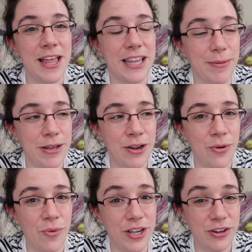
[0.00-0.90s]
let me
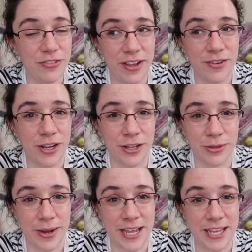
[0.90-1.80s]
know what your favorite
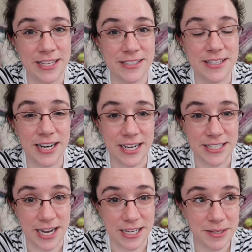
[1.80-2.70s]
colorway is that I
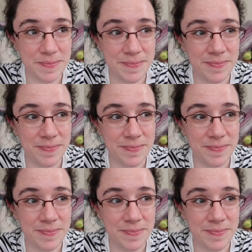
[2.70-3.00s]
dye.